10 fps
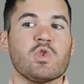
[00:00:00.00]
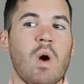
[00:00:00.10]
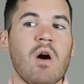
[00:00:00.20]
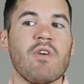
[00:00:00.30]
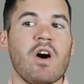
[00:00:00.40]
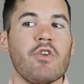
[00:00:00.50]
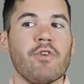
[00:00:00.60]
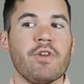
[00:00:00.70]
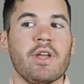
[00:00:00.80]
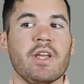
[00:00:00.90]

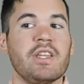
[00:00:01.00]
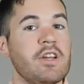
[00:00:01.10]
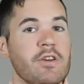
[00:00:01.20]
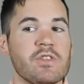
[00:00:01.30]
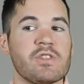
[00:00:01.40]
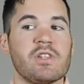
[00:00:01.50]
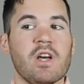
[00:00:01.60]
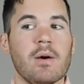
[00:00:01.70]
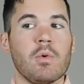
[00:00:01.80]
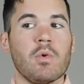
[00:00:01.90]
1,200 years to
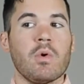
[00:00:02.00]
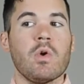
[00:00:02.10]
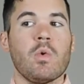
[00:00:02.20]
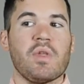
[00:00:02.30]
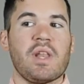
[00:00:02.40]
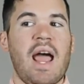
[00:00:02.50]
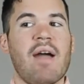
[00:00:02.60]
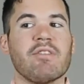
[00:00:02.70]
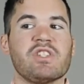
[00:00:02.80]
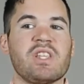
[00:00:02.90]
double with an
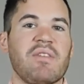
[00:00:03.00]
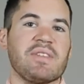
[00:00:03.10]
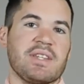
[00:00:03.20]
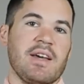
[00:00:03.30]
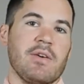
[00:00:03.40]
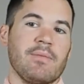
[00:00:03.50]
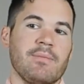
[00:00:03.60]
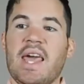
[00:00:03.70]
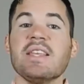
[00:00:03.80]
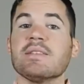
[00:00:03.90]
average savings account.
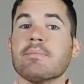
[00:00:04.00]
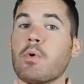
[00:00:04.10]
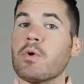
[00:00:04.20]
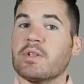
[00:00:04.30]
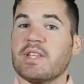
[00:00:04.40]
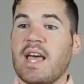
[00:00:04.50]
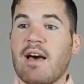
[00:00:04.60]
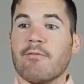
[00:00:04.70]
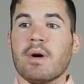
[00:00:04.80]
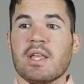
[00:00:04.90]
It is important to
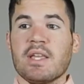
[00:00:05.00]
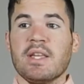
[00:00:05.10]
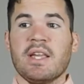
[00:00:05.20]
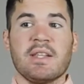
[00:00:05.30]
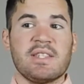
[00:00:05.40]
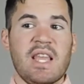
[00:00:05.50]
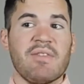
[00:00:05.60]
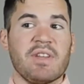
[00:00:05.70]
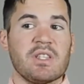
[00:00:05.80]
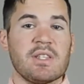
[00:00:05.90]
have money in
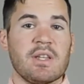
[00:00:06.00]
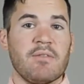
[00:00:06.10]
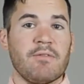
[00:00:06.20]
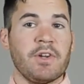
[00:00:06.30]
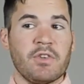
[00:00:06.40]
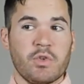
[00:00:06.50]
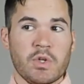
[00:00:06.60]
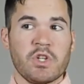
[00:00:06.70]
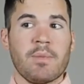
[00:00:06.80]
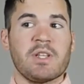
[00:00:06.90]
savings for
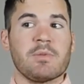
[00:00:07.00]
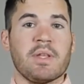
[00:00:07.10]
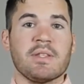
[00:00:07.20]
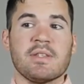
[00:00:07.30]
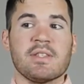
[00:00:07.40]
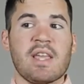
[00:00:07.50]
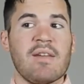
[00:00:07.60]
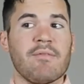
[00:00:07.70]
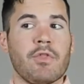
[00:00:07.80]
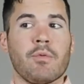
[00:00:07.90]
short-term expenses
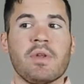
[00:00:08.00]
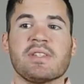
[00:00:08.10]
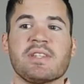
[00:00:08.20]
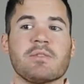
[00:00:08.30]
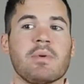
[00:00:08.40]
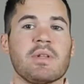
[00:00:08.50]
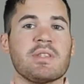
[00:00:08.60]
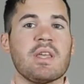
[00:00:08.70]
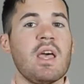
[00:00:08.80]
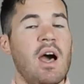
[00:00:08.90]
and for 3 to 6
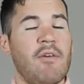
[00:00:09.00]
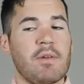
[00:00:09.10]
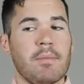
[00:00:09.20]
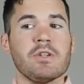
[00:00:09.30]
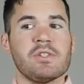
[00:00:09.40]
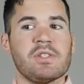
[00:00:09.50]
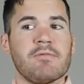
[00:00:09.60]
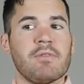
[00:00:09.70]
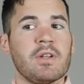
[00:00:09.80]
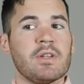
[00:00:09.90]
months of an emergency
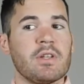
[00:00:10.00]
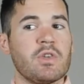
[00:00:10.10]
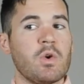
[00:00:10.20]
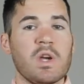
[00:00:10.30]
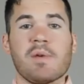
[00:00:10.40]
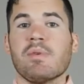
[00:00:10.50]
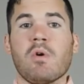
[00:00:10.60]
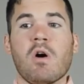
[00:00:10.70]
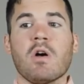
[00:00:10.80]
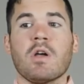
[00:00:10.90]
fund, don't get me
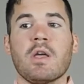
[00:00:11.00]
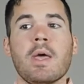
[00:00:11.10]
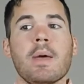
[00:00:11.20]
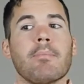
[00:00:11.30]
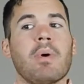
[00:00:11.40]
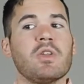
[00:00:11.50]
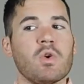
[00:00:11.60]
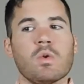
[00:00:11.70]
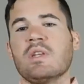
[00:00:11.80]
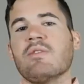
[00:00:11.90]
wrong. But
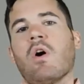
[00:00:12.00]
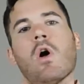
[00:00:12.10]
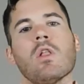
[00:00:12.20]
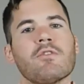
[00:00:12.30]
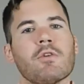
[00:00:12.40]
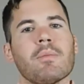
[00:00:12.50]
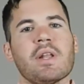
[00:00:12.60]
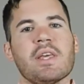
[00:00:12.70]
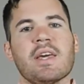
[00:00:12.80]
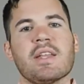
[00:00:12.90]
don't leave all of your
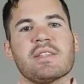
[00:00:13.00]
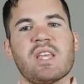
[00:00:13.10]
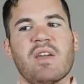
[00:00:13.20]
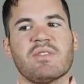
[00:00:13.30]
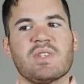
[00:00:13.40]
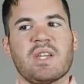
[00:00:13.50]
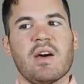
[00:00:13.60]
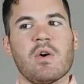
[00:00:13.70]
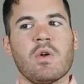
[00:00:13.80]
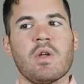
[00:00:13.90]
money in a savings
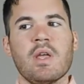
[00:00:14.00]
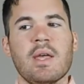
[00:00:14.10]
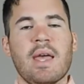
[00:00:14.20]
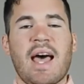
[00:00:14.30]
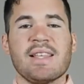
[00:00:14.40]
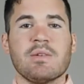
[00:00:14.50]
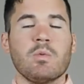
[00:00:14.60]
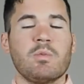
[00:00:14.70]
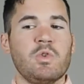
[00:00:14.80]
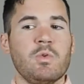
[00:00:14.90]
account, as it will
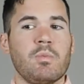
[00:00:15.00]
do